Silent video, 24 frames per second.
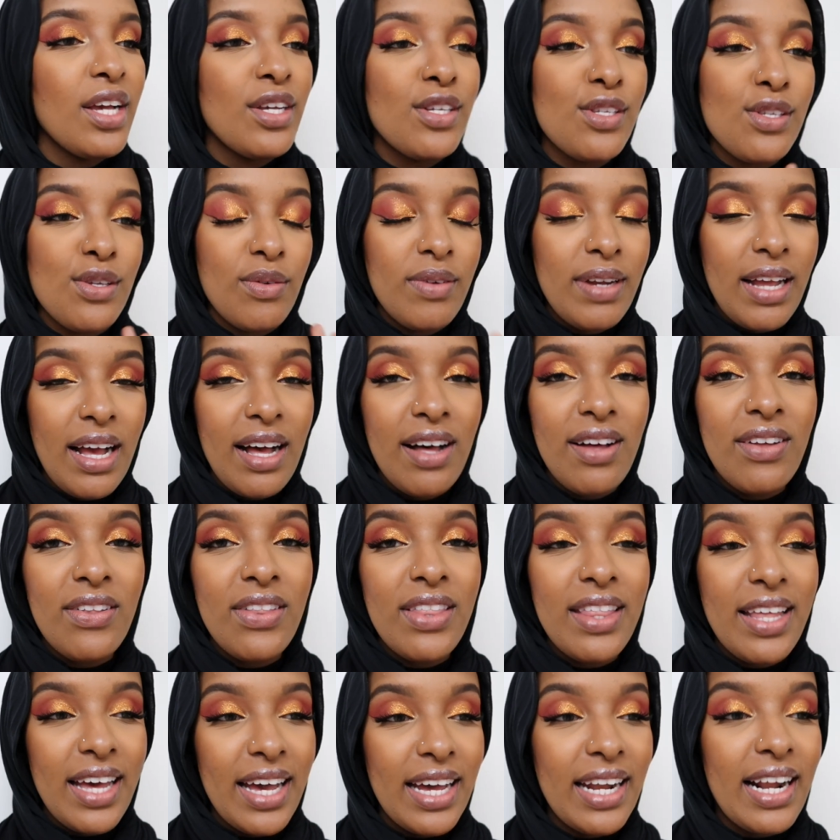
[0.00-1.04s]
So now
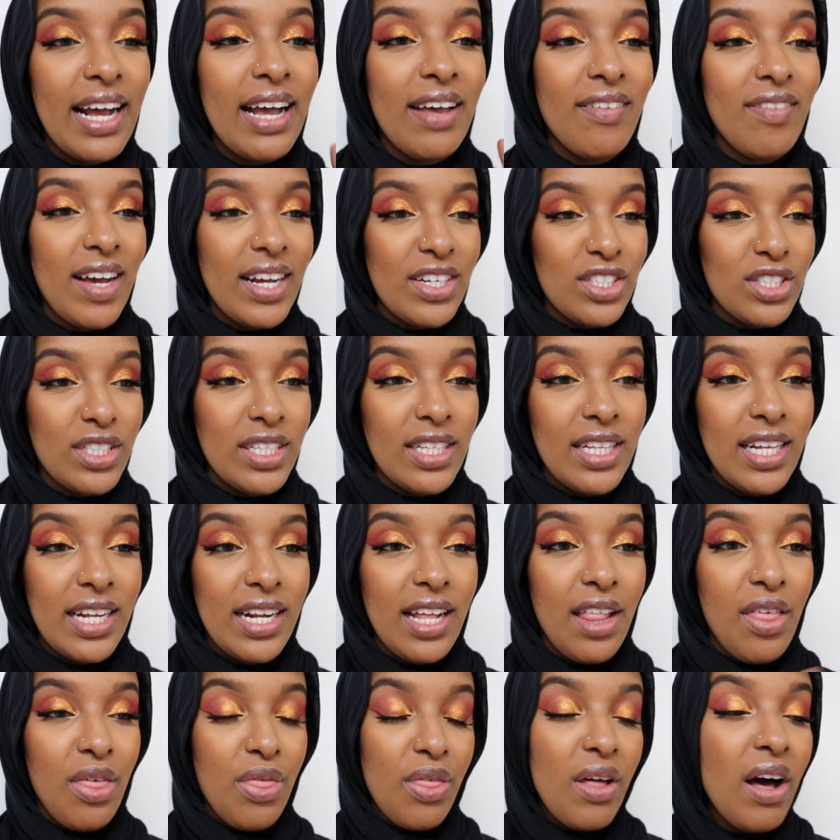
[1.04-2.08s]
that I've actually
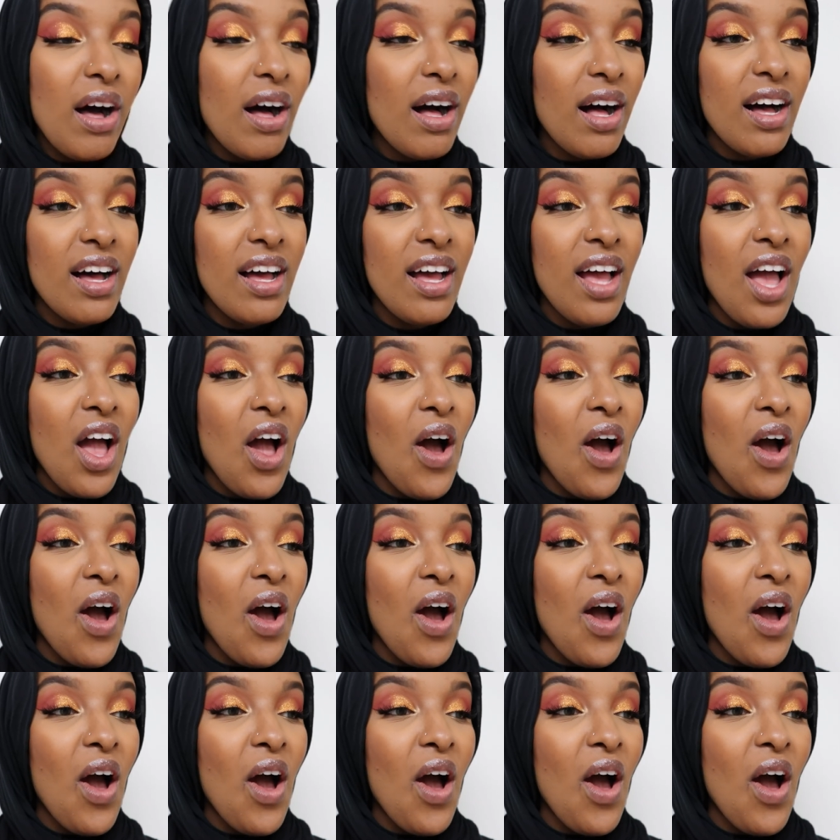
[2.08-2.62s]
let it thaw,